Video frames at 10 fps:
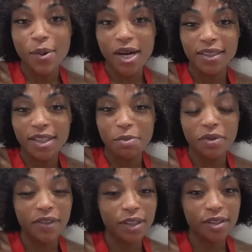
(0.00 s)
Wow, yeah. it'll be
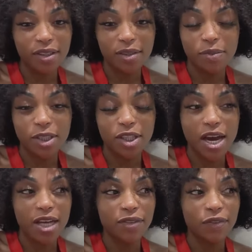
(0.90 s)
really good to meet you guys.